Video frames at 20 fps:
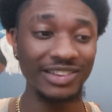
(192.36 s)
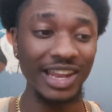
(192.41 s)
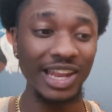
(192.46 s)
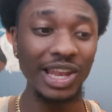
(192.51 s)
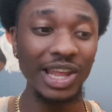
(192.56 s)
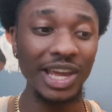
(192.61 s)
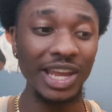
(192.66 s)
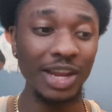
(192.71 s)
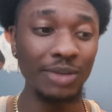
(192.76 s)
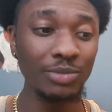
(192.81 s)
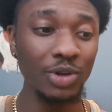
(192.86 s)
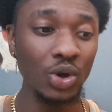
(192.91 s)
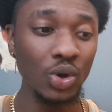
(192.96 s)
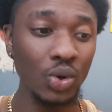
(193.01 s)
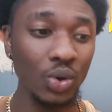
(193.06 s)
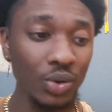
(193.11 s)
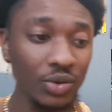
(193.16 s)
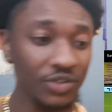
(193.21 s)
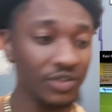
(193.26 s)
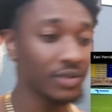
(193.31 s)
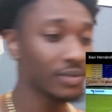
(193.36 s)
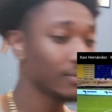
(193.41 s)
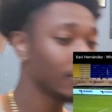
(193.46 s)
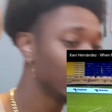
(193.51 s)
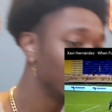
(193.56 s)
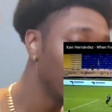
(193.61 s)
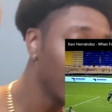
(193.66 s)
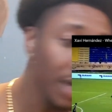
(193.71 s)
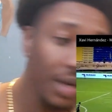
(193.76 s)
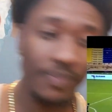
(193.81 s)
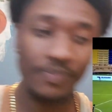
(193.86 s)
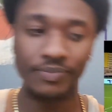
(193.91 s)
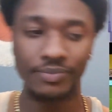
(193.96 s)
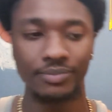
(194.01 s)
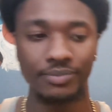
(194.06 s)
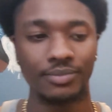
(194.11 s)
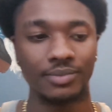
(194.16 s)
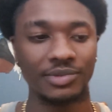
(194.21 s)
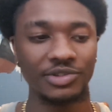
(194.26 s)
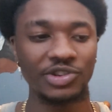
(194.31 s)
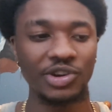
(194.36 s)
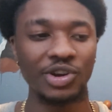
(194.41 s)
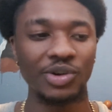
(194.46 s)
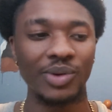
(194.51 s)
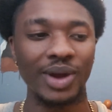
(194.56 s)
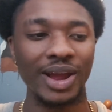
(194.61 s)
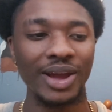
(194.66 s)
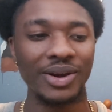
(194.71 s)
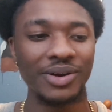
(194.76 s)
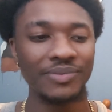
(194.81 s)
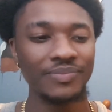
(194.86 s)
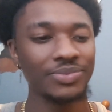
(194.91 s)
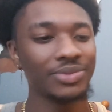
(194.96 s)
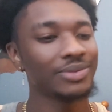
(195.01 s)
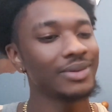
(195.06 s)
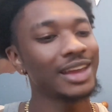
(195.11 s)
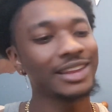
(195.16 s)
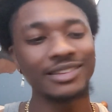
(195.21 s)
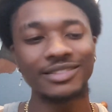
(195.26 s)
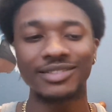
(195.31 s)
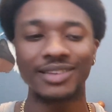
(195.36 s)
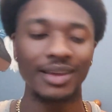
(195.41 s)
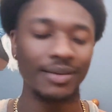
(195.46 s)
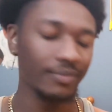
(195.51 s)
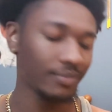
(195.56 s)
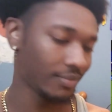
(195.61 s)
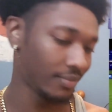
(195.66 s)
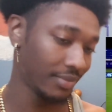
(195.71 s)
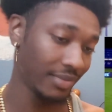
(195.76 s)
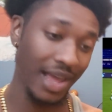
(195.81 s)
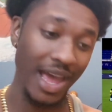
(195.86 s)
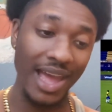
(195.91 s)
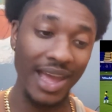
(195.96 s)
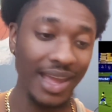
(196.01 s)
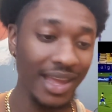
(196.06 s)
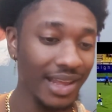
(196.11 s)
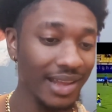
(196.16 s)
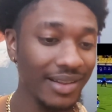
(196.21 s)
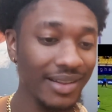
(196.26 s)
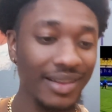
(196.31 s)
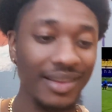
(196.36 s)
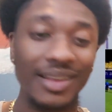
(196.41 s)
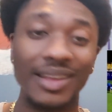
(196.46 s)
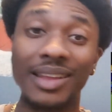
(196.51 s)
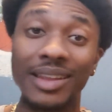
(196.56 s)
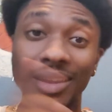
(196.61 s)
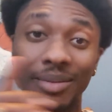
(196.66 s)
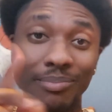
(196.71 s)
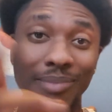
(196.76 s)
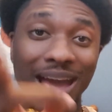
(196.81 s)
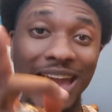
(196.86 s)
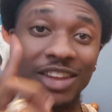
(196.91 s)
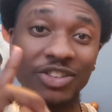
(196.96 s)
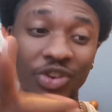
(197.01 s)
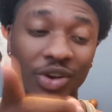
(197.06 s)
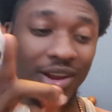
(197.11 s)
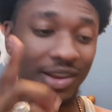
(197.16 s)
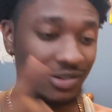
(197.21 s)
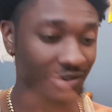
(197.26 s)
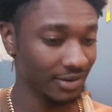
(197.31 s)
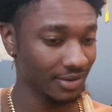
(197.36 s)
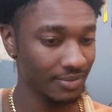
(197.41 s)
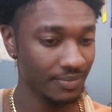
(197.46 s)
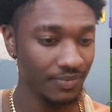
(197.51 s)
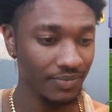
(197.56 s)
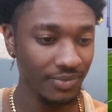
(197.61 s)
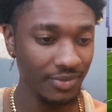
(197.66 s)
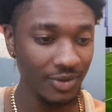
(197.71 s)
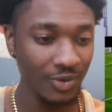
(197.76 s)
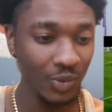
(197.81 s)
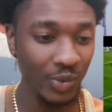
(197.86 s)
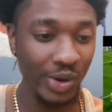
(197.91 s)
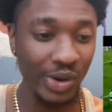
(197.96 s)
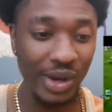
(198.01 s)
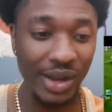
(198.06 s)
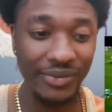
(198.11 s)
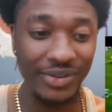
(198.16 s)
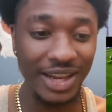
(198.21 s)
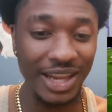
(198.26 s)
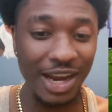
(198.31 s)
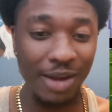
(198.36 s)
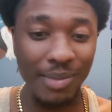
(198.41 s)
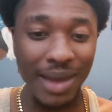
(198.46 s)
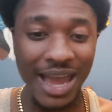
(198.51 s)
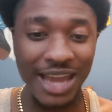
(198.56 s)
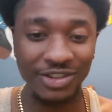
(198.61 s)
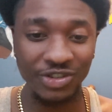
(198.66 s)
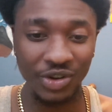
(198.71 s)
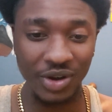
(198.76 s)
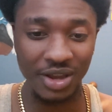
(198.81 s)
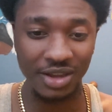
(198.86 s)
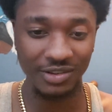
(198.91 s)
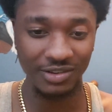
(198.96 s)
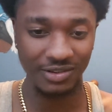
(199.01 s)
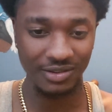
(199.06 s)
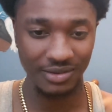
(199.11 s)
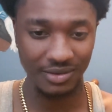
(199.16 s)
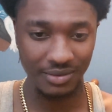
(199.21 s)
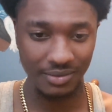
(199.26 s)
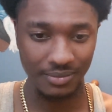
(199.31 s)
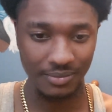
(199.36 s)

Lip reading: Look at them dudes. Turnaround at the same. Hey, Matrix. We're living in a Matrix.